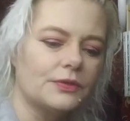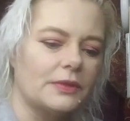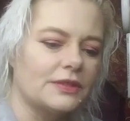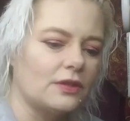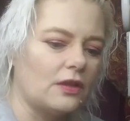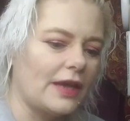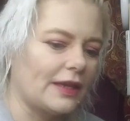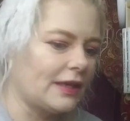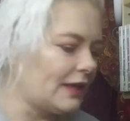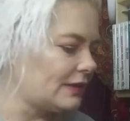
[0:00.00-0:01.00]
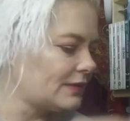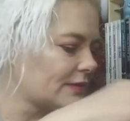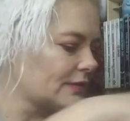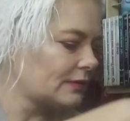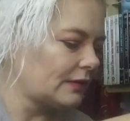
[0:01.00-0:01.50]
So I saw that case.
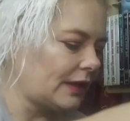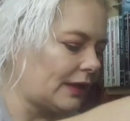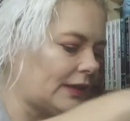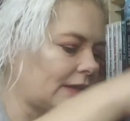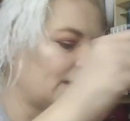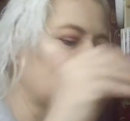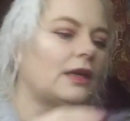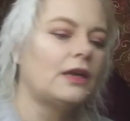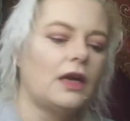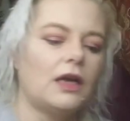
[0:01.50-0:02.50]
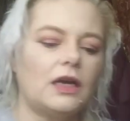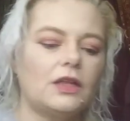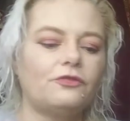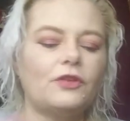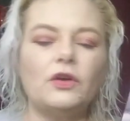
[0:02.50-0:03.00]
Okay.
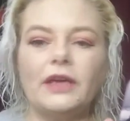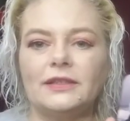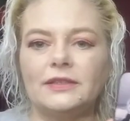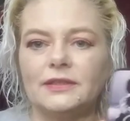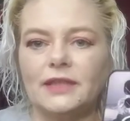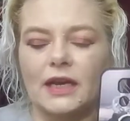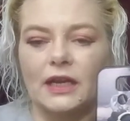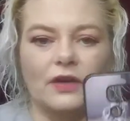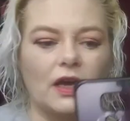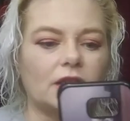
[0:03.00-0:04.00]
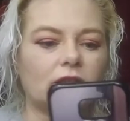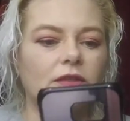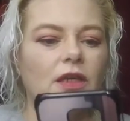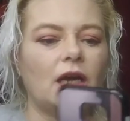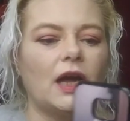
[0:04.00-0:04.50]
Uh, the phone cases that I have
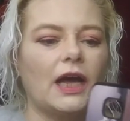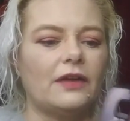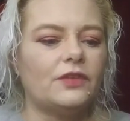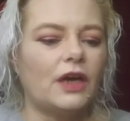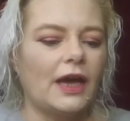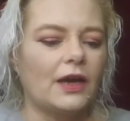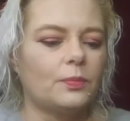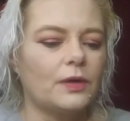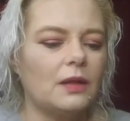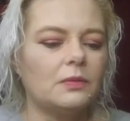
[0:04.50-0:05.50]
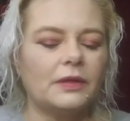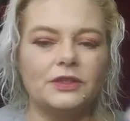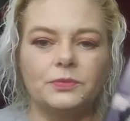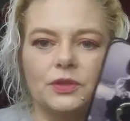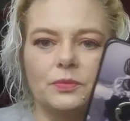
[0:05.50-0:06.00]
gotten. I have not had a problem.
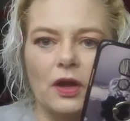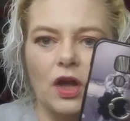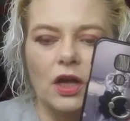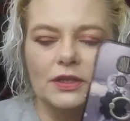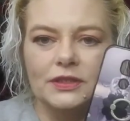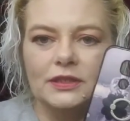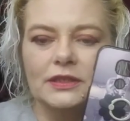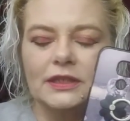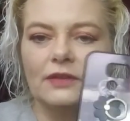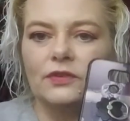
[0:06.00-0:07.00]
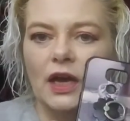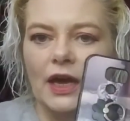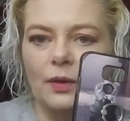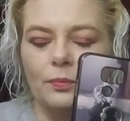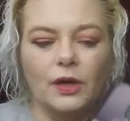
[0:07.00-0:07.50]
I switch them out constantly. I've
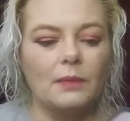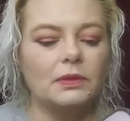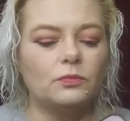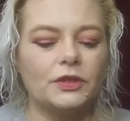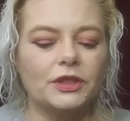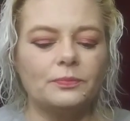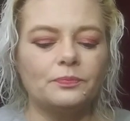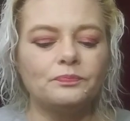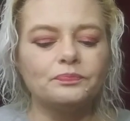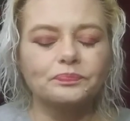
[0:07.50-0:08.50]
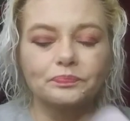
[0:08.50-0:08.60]
not had a problem with them.